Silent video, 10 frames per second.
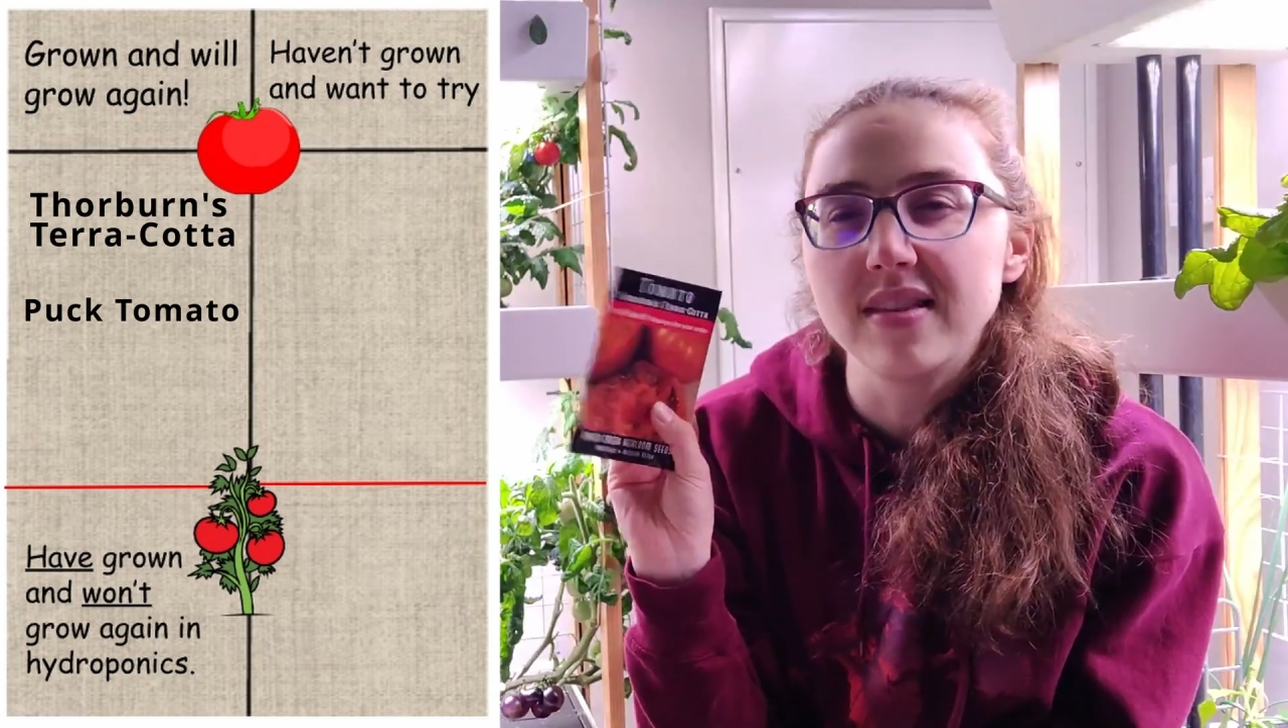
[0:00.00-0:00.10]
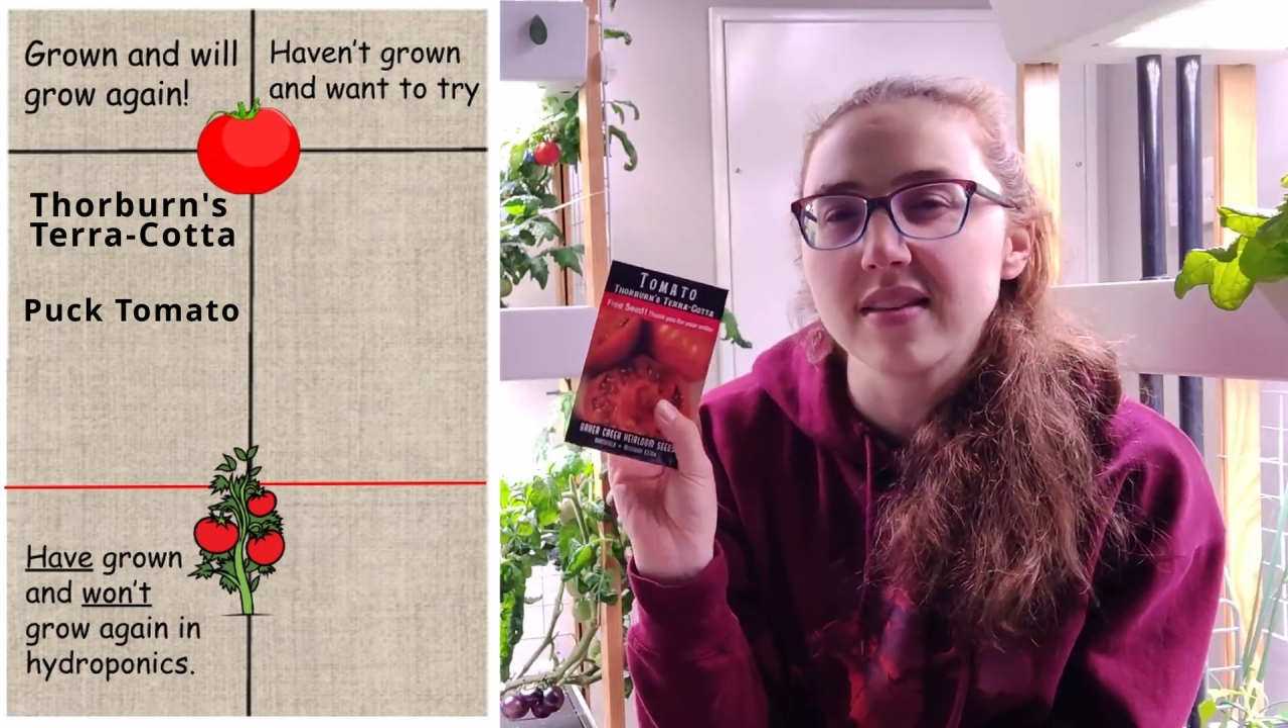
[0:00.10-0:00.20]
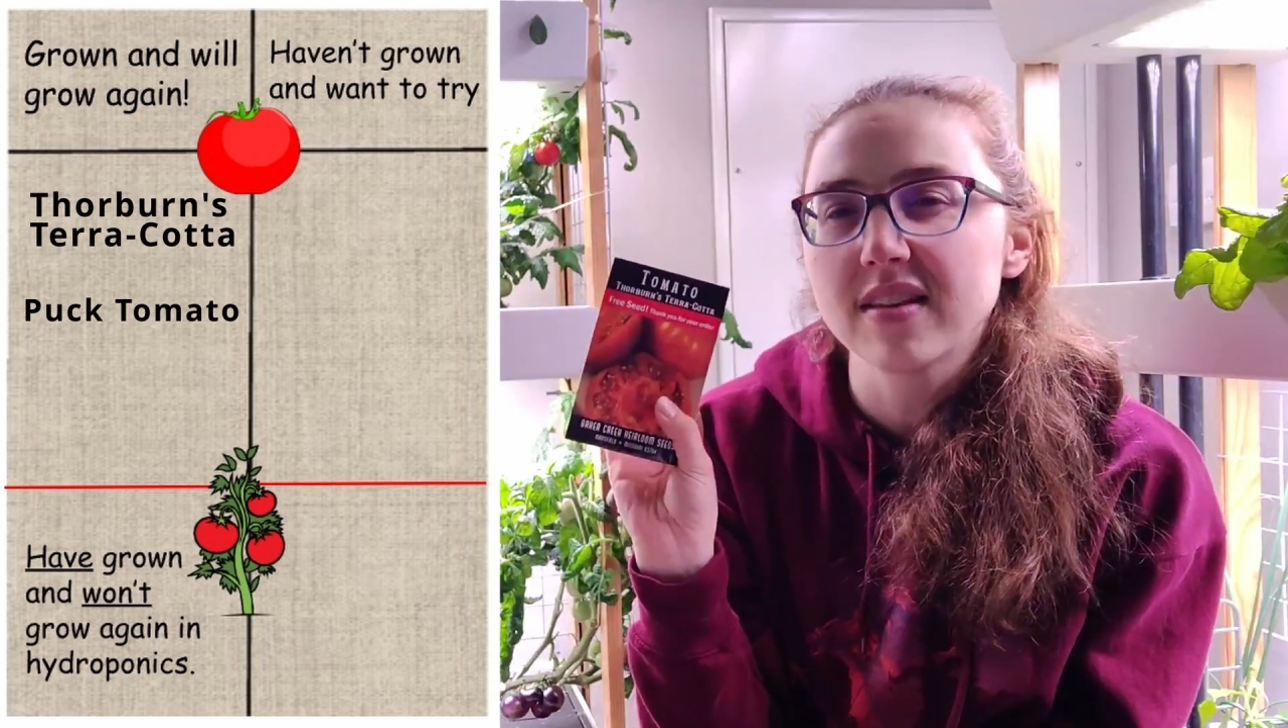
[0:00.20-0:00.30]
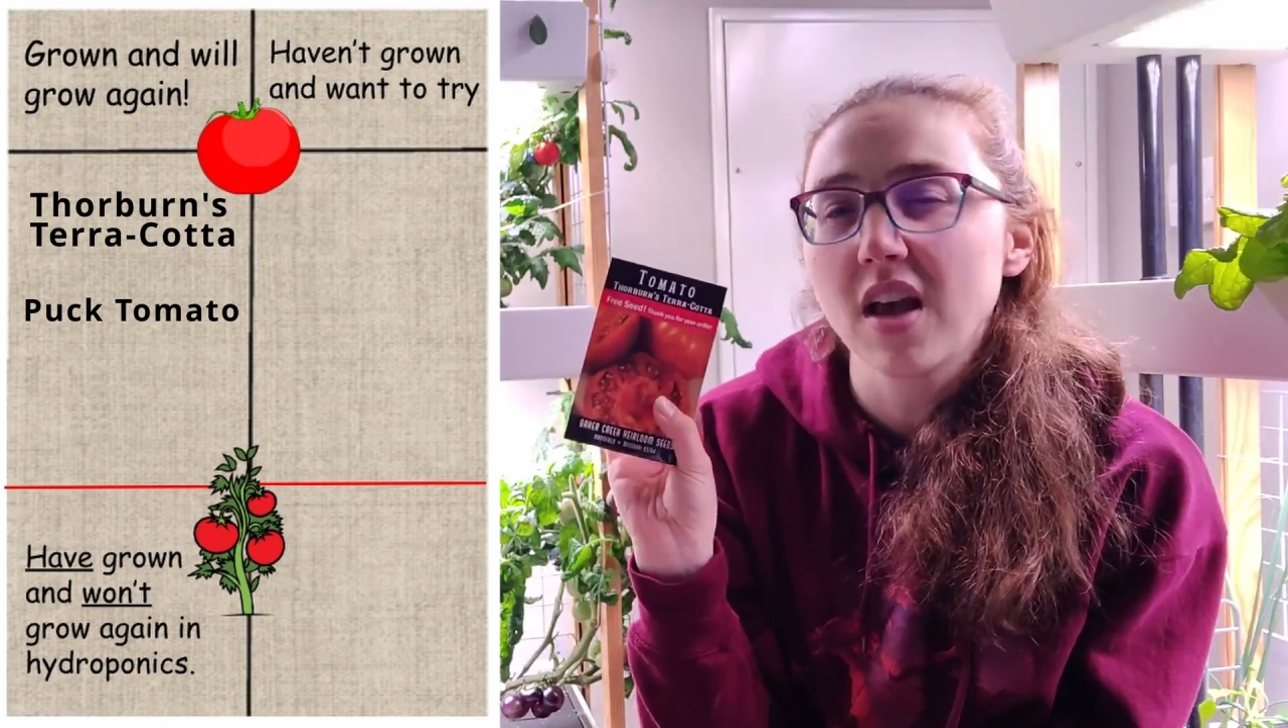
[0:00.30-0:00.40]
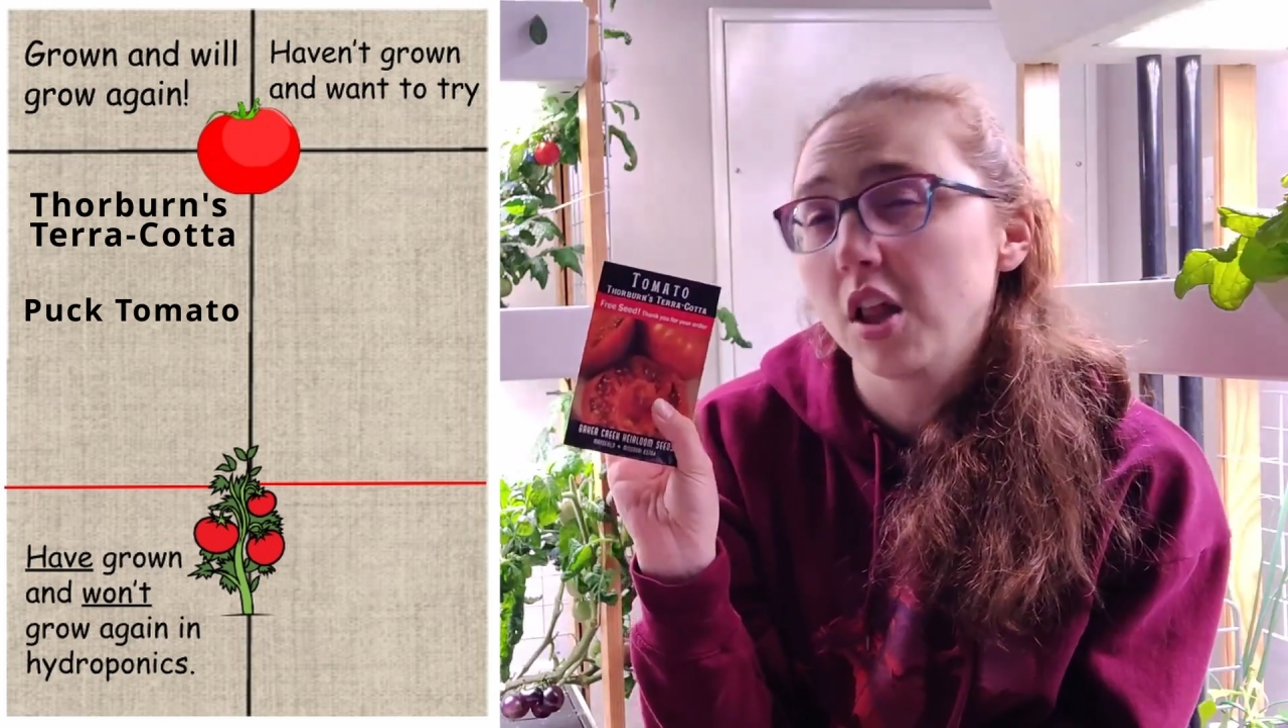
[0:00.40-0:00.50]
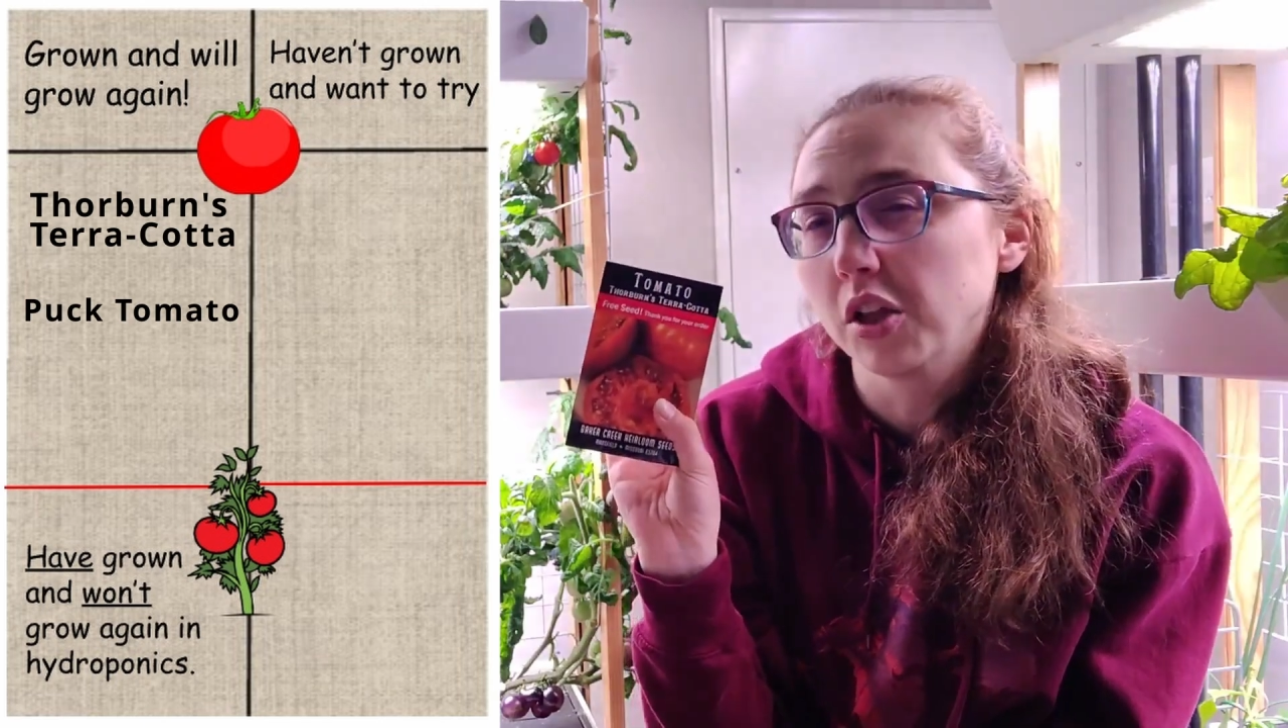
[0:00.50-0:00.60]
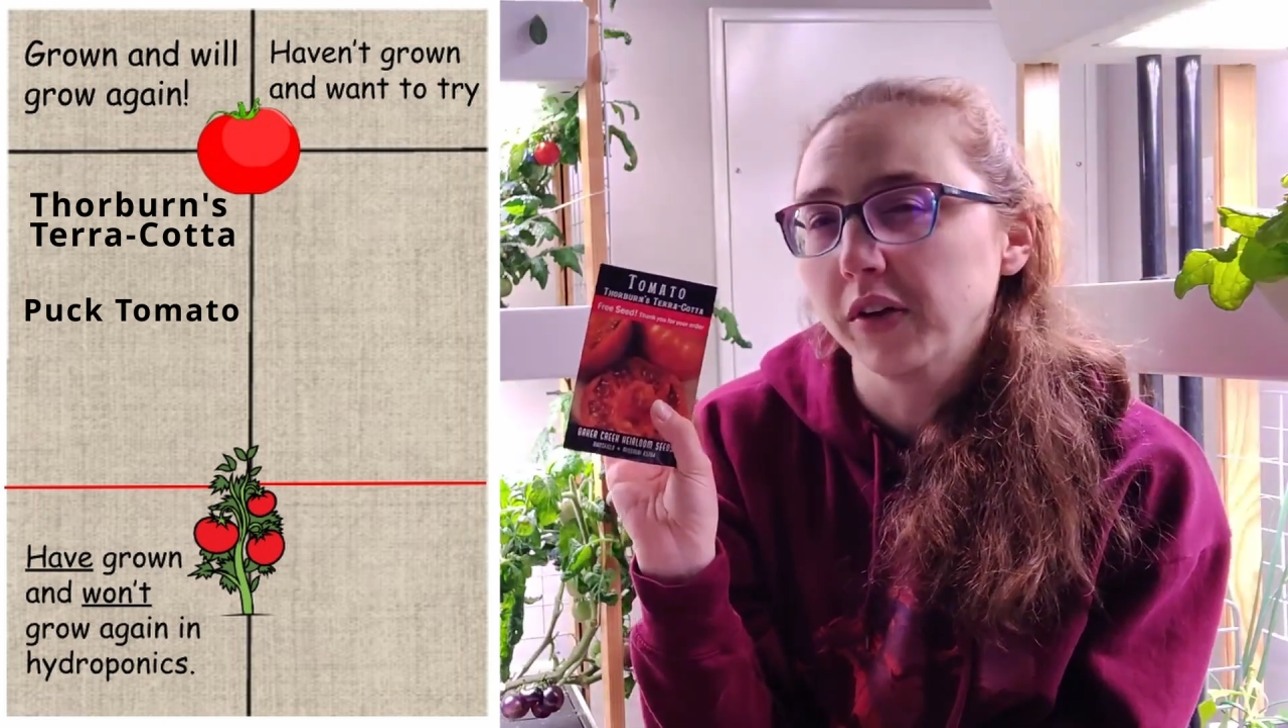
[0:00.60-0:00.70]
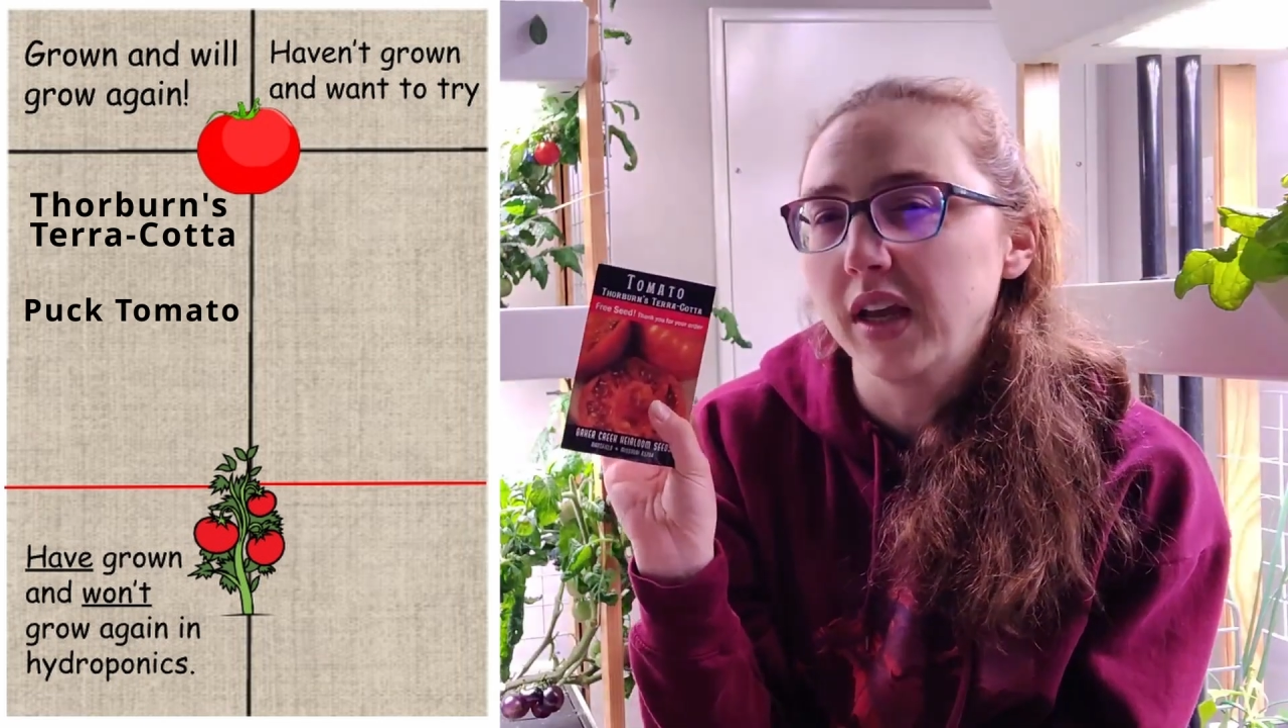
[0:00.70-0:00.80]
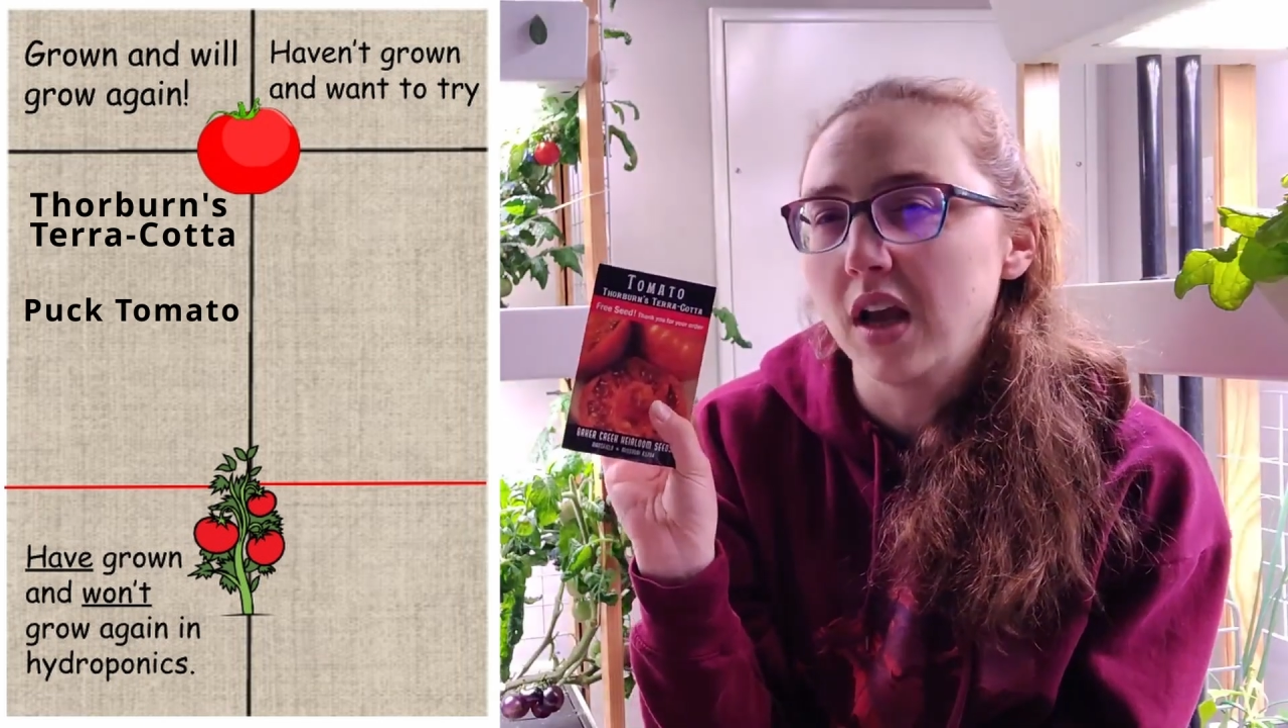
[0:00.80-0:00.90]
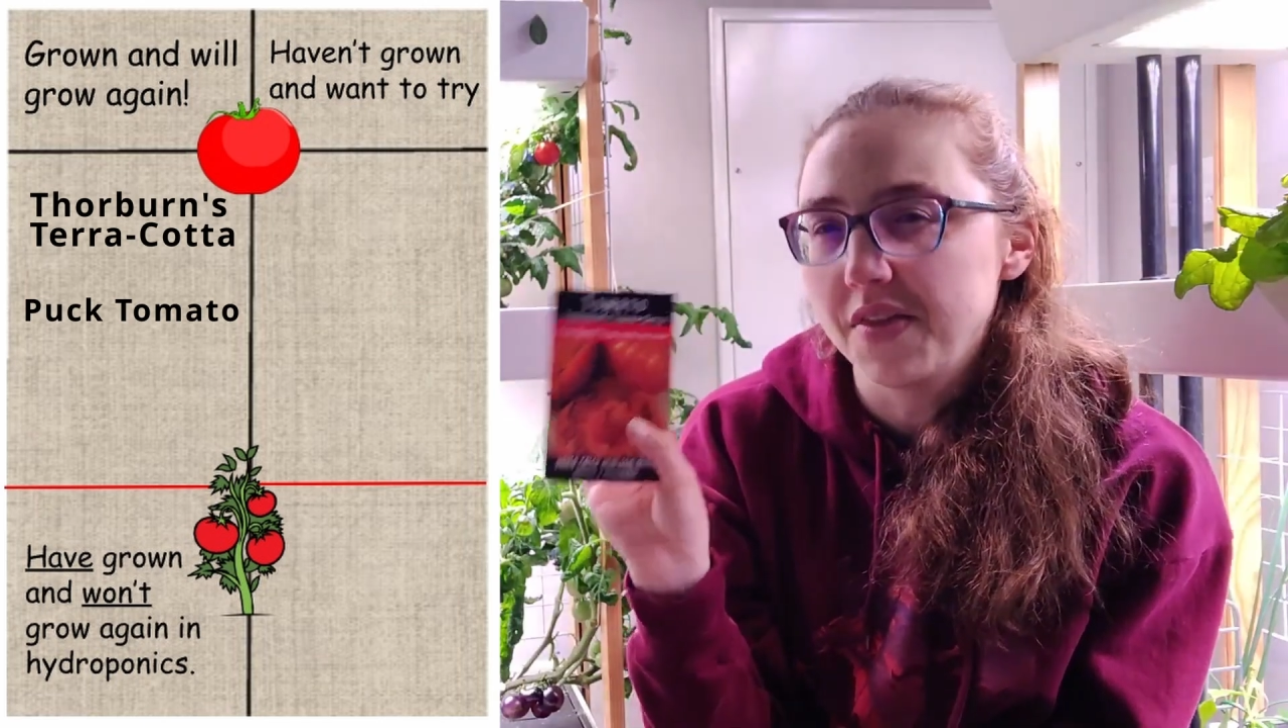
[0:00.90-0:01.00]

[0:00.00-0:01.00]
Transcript: discoloring